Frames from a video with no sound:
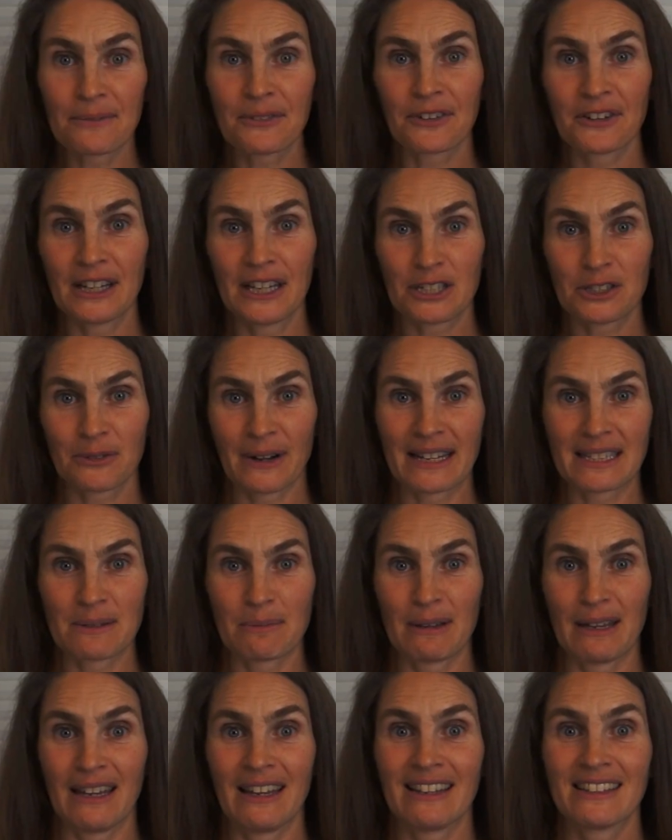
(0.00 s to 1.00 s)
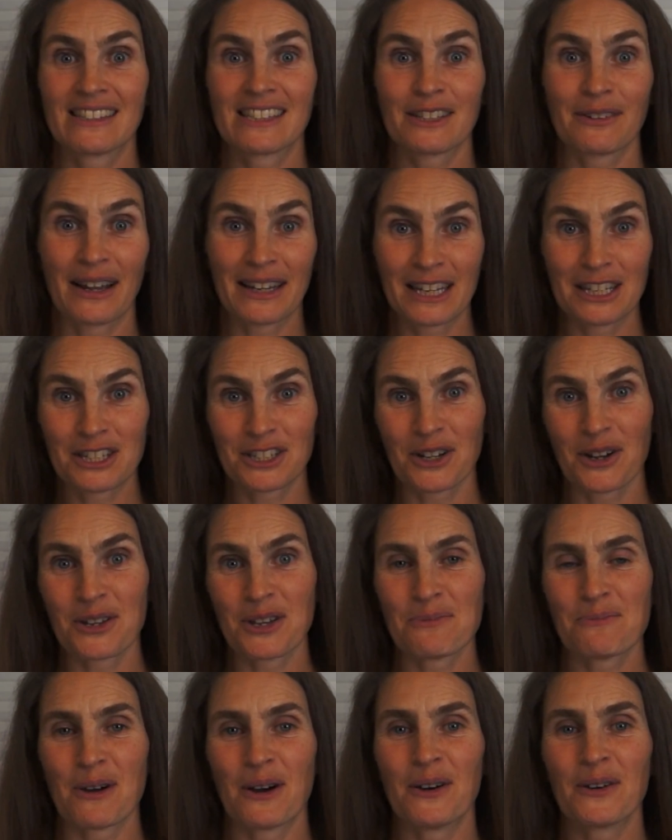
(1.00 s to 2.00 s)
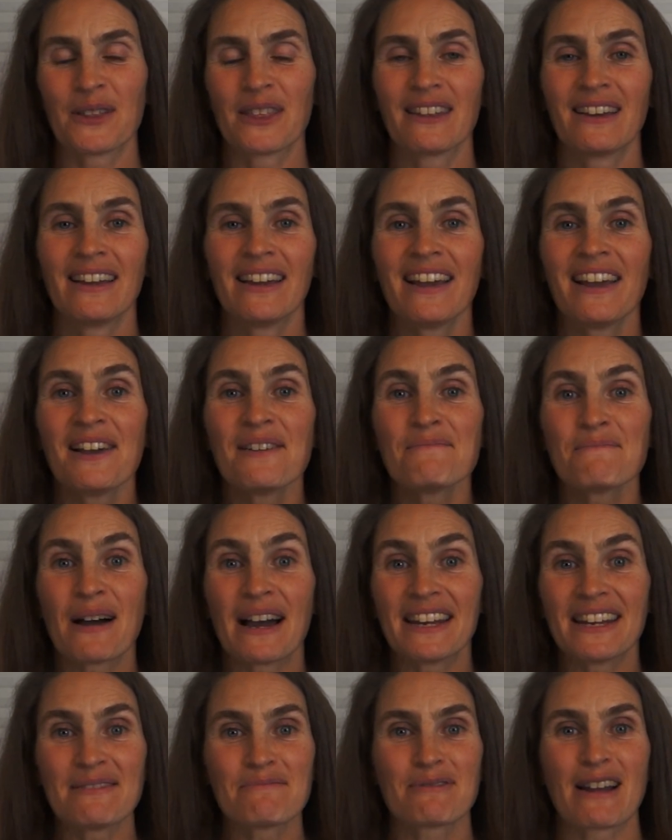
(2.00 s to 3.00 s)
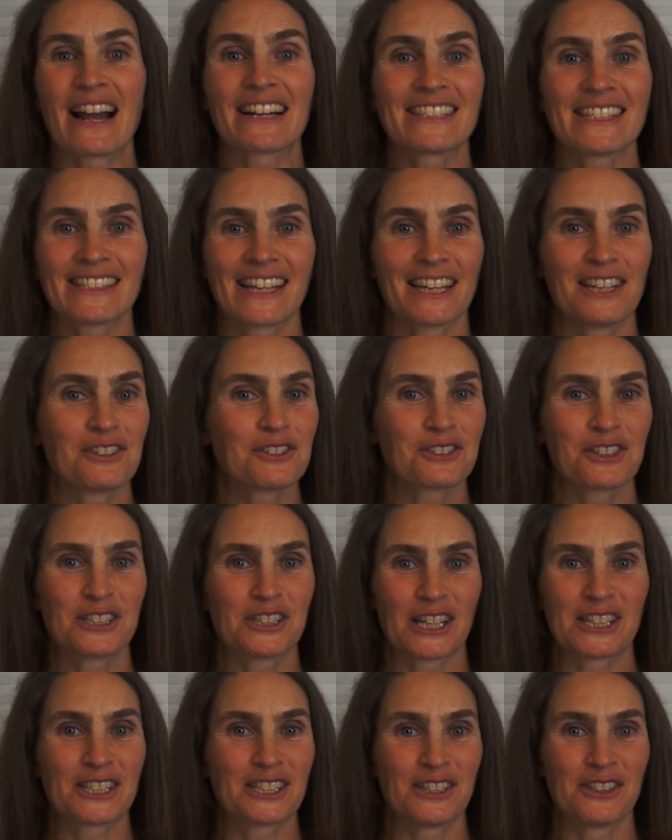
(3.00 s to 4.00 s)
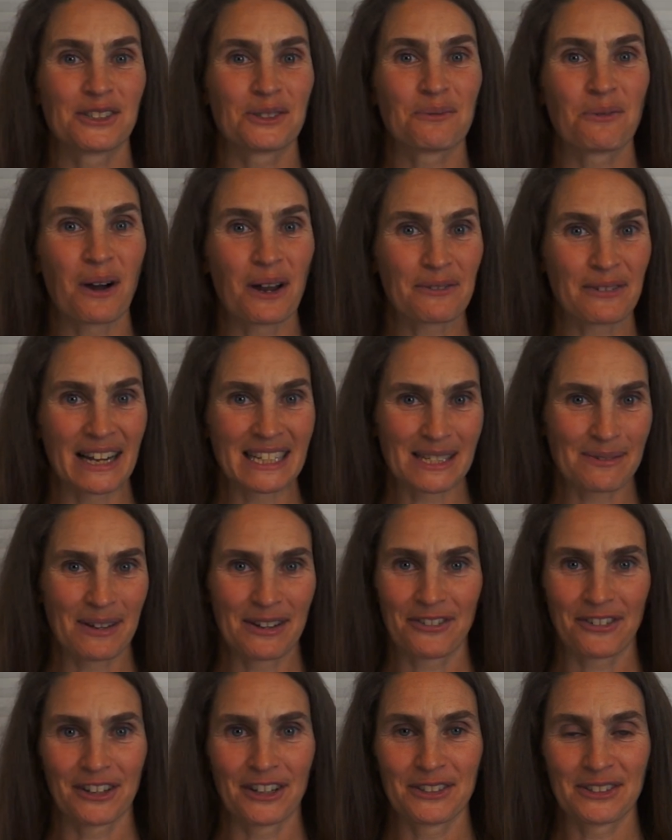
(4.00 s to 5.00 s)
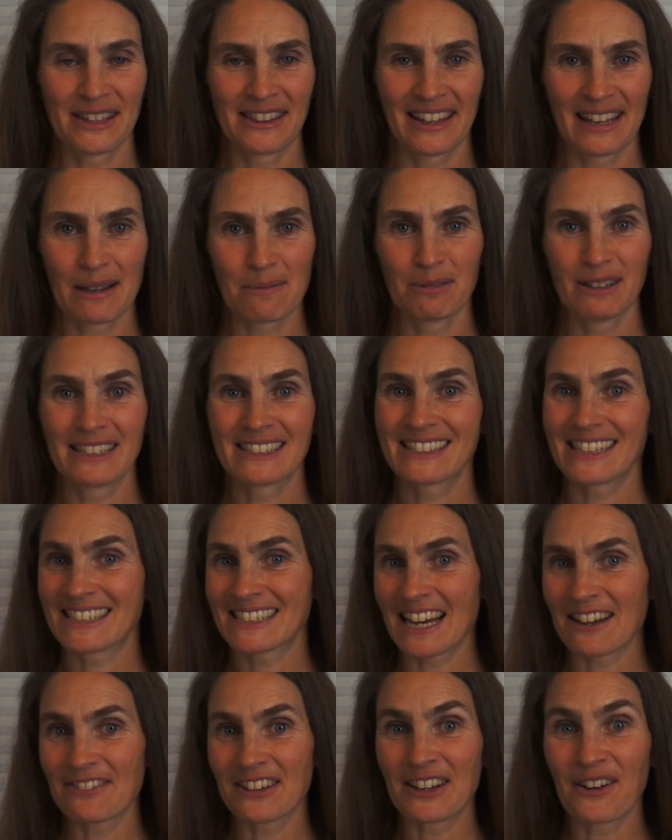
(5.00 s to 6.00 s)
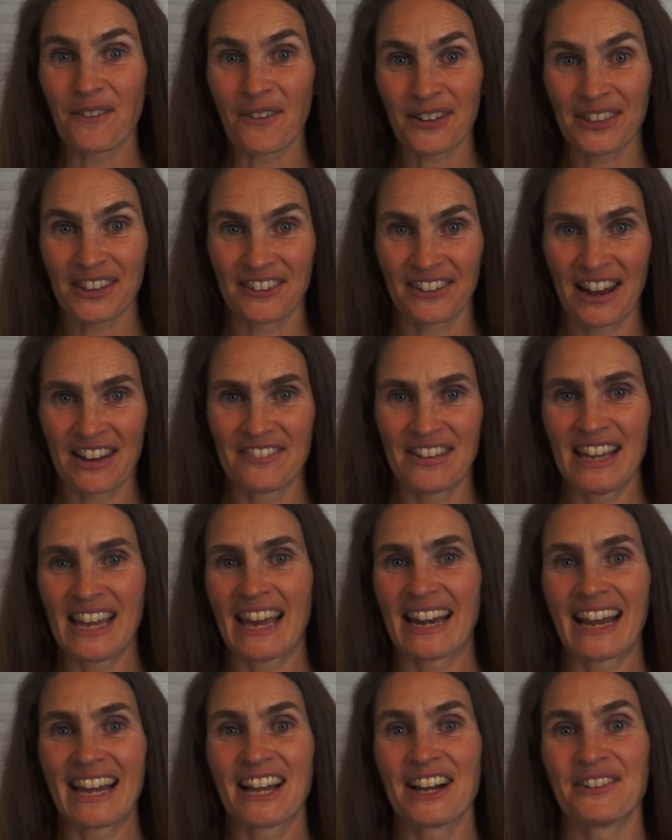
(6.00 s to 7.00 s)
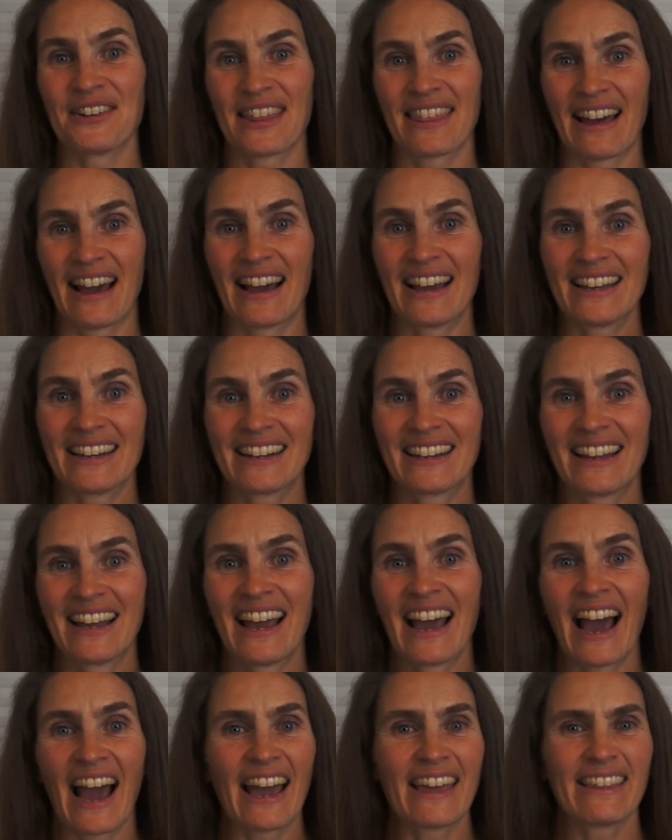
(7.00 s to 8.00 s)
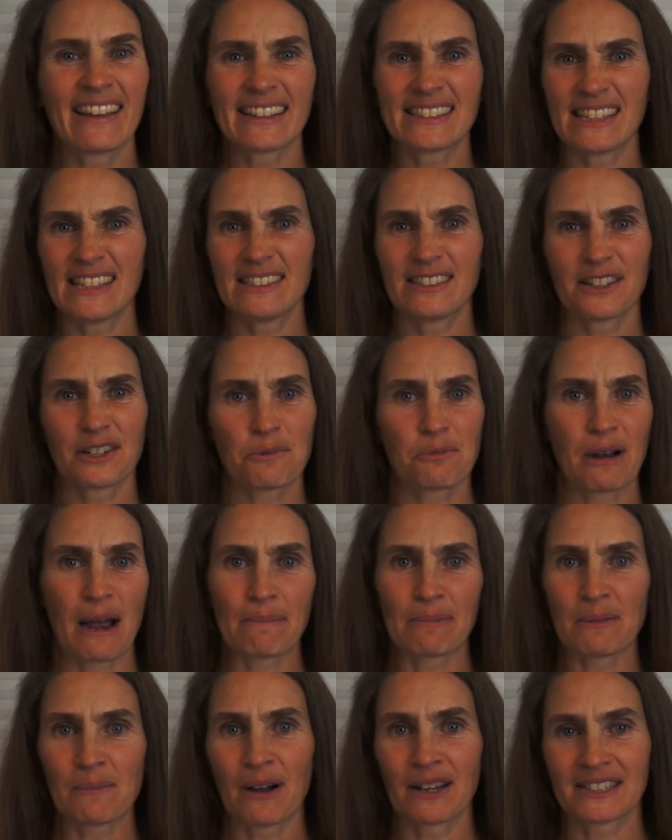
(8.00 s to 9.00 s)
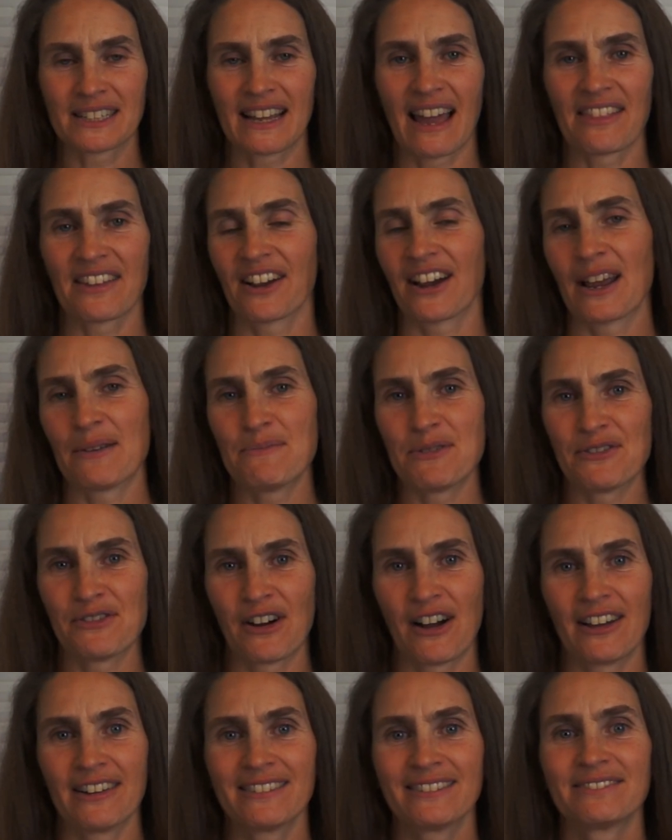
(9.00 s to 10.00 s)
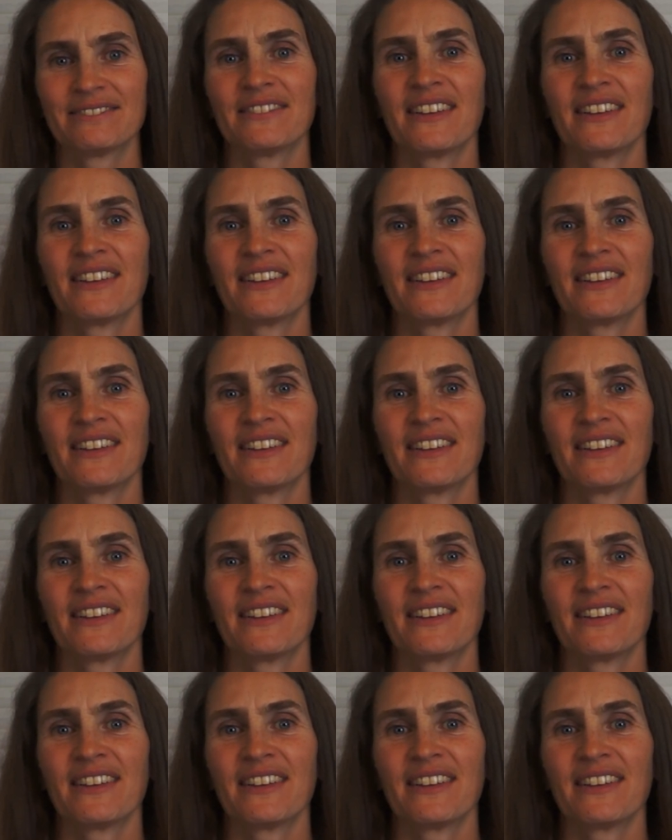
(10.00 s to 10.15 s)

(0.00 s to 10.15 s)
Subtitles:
for each recipe, so I can show you both. But in practice, I usually just choose one recipe for using the giblets, the stuffing or the gravy, and I go with that. I think it's easier to prep them all together and move on.